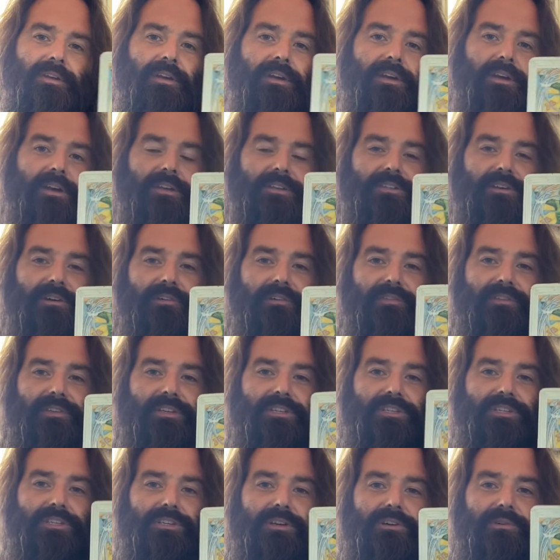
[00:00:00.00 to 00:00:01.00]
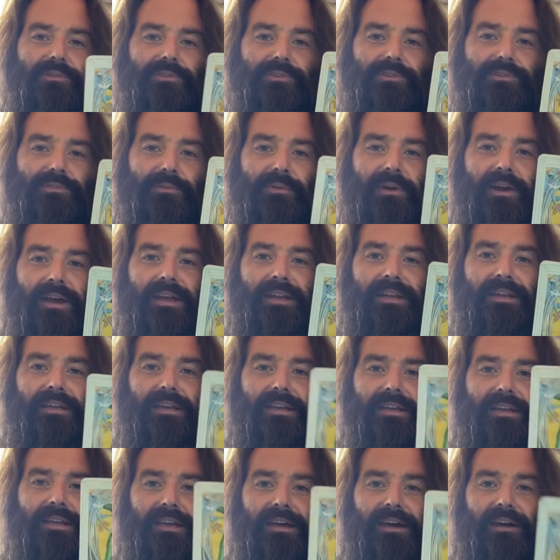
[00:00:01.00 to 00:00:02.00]
So this shows right
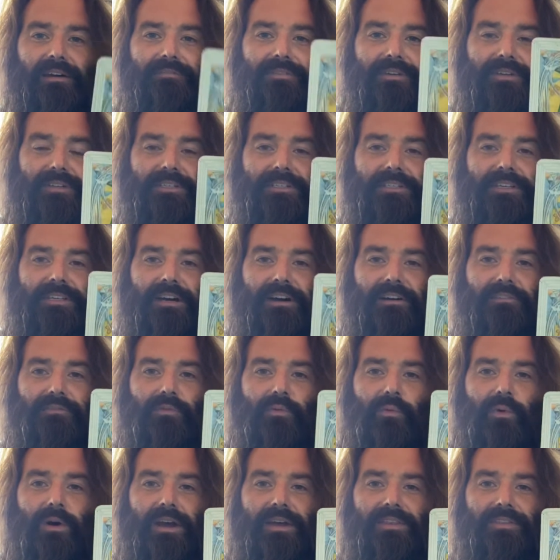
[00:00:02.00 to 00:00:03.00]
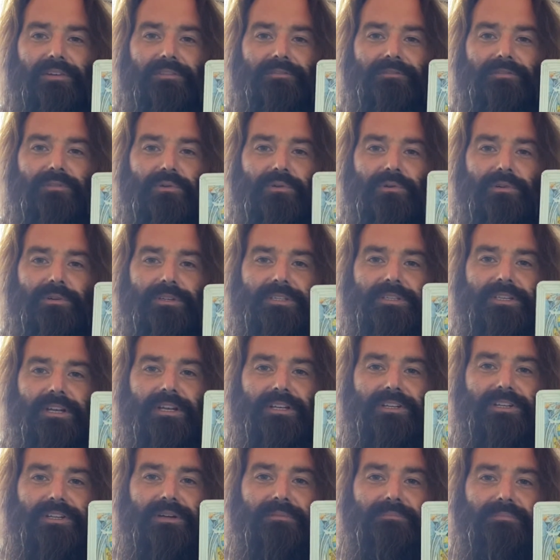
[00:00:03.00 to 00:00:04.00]
of itself why the Fool is
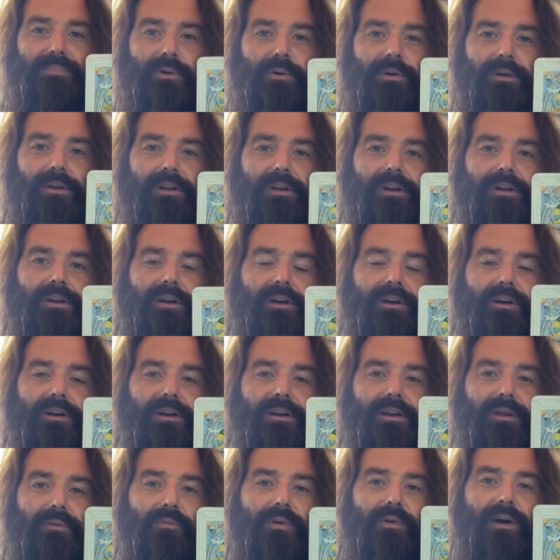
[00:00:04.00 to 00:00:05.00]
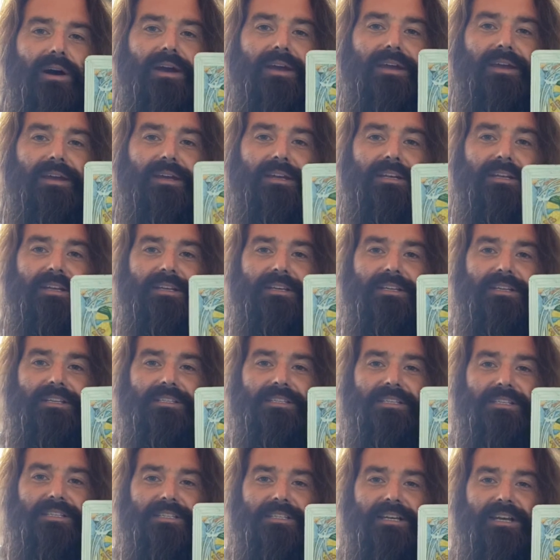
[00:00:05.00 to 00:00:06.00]
such an important card and why it is
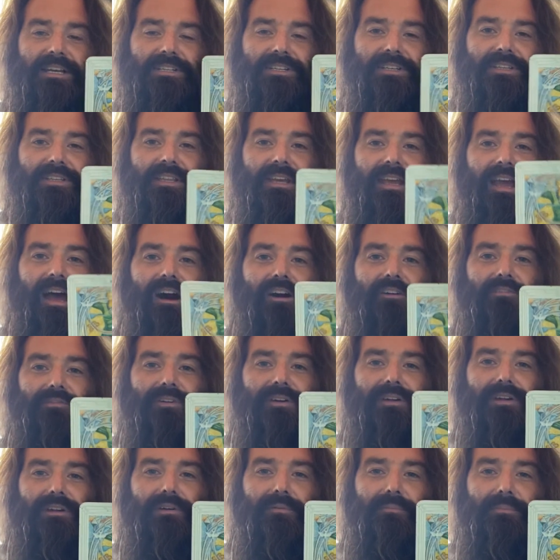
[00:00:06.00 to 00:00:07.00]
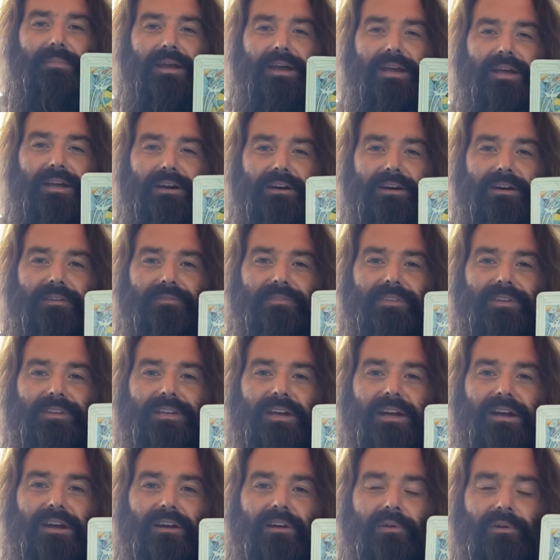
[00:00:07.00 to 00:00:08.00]
essentially the alpha and omega of the
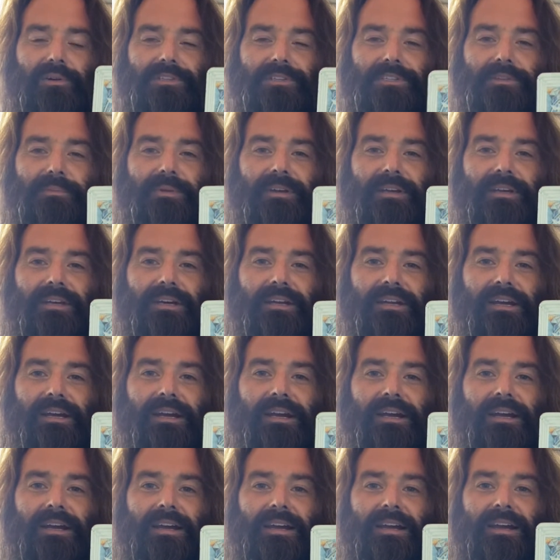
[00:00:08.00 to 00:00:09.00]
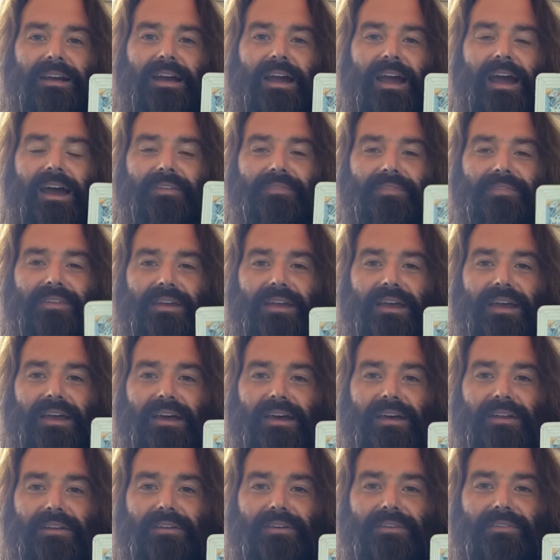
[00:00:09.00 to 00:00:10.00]
tarot. It's the beginning and the
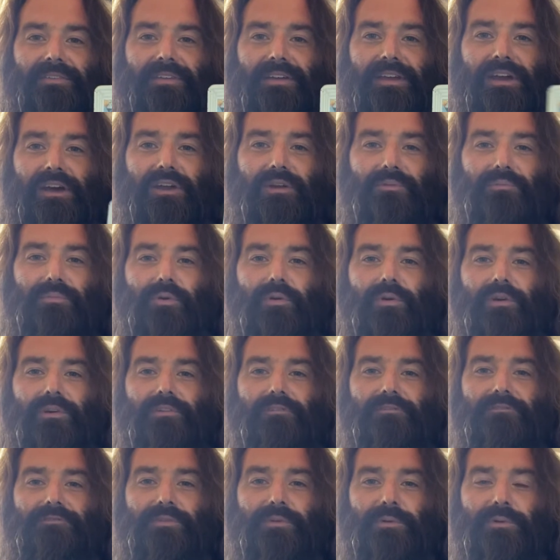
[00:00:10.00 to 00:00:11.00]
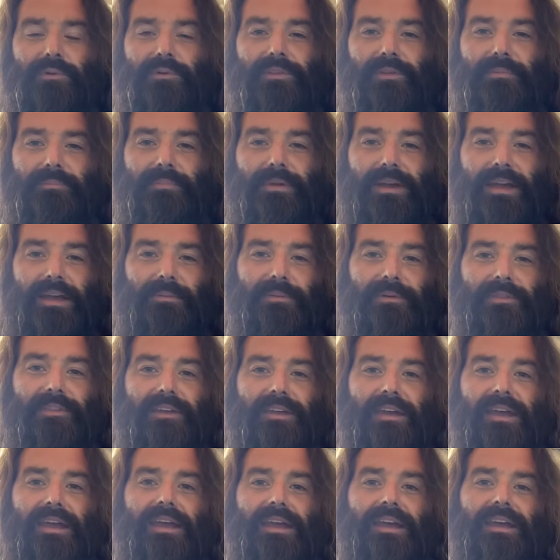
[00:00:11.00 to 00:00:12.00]
end. The unborn Fool, the babe in
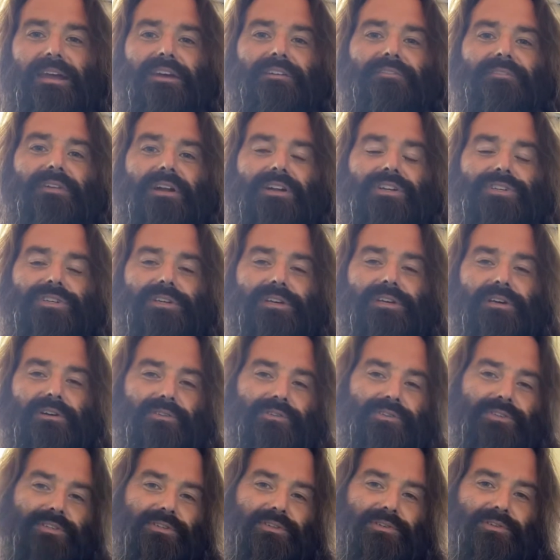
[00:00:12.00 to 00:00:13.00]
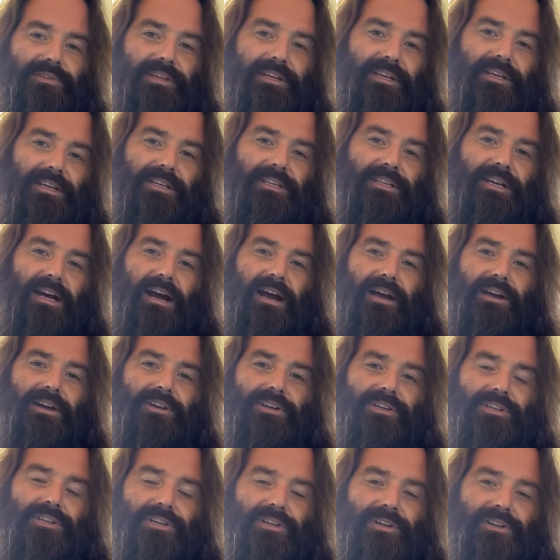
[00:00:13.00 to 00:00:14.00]
the egg, eventually goes through the entire
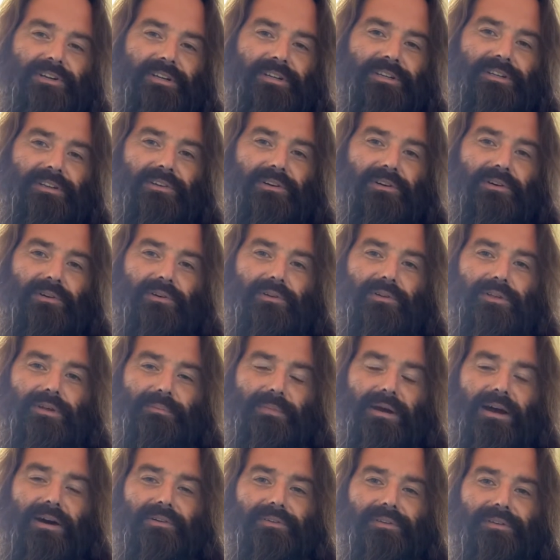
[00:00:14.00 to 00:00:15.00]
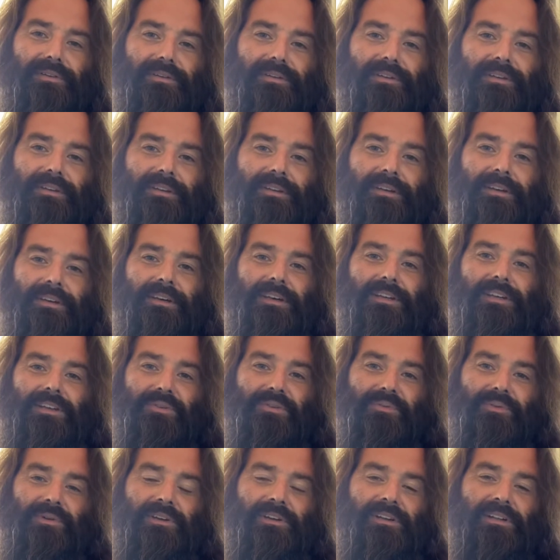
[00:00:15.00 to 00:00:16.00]
journey to the holy mountain to
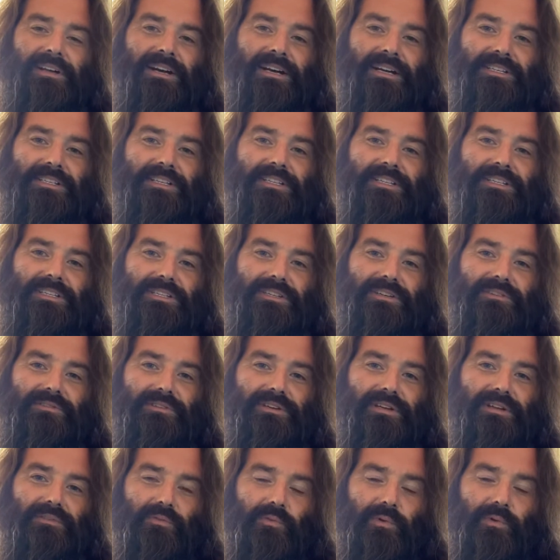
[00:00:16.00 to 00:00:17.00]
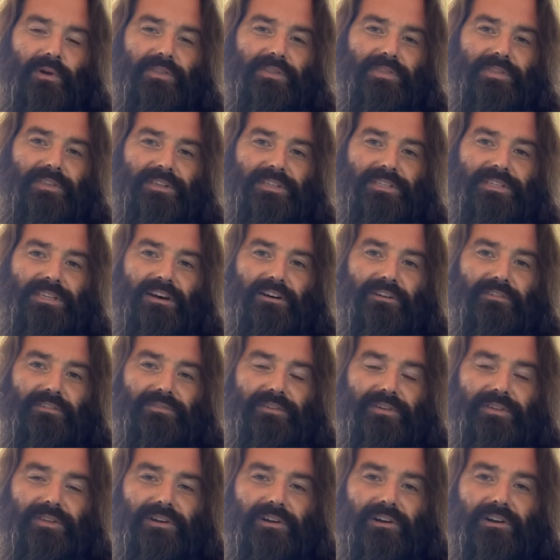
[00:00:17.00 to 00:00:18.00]
realize its union with the self,
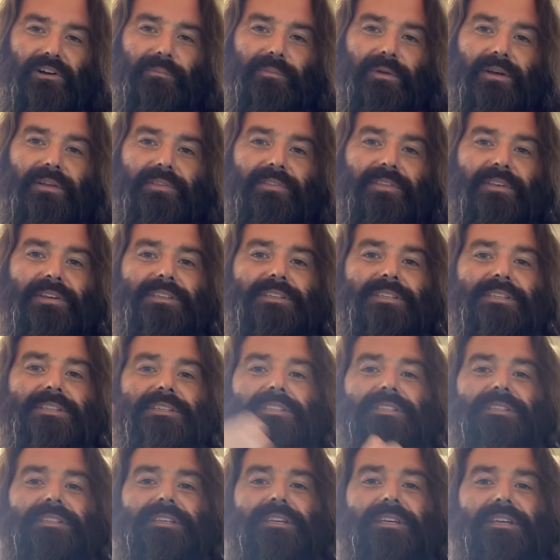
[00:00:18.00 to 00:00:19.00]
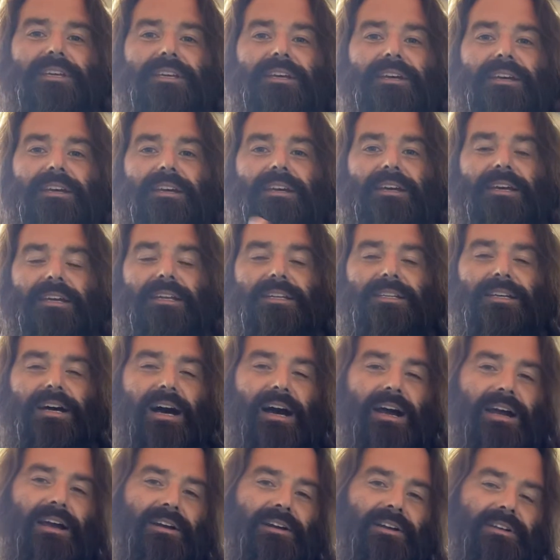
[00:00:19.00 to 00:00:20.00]
or the Hermit. This is the
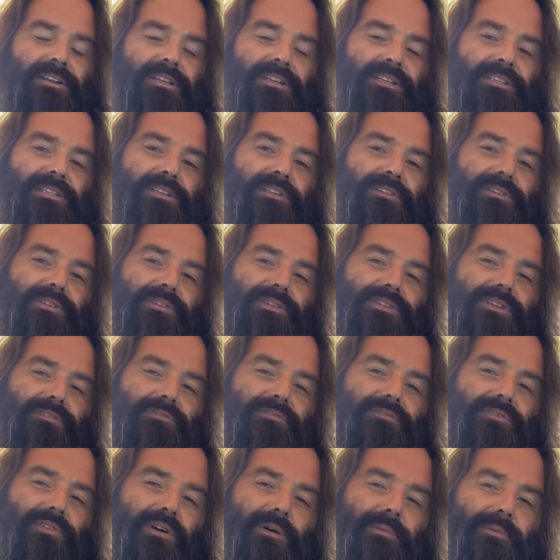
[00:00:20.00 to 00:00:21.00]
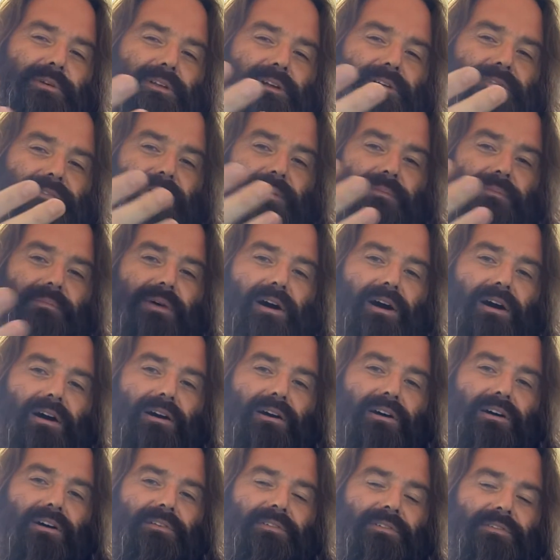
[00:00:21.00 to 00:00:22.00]
entire dissolution formula from
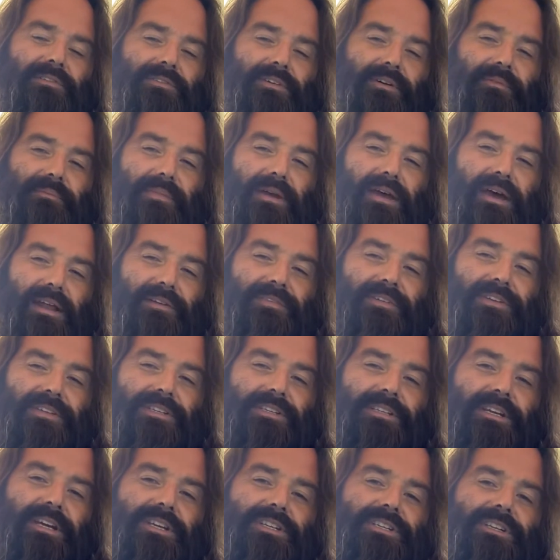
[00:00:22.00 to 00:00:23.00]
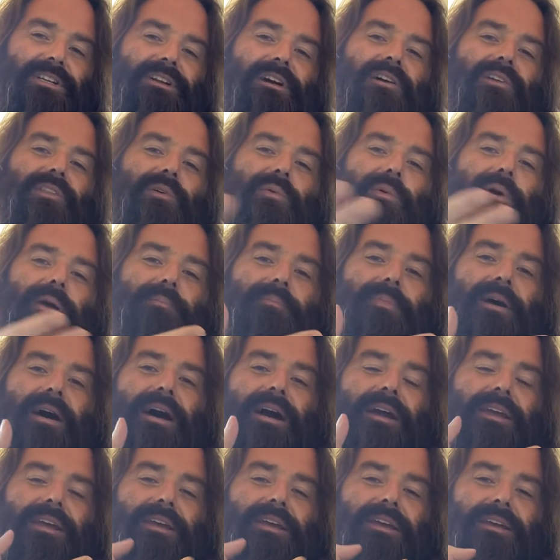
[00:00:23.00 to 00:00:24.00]
manifestation all the way
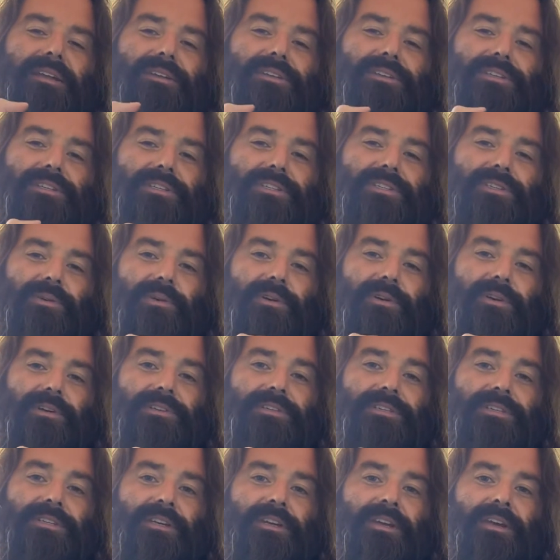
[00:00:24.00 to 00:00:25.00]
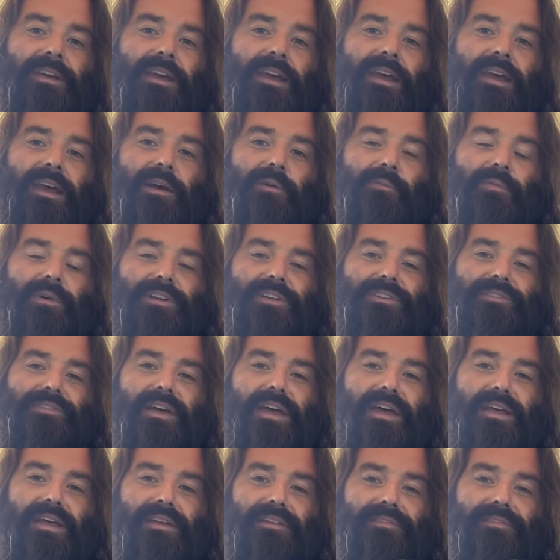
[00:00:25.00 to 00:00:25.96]
back into source, which then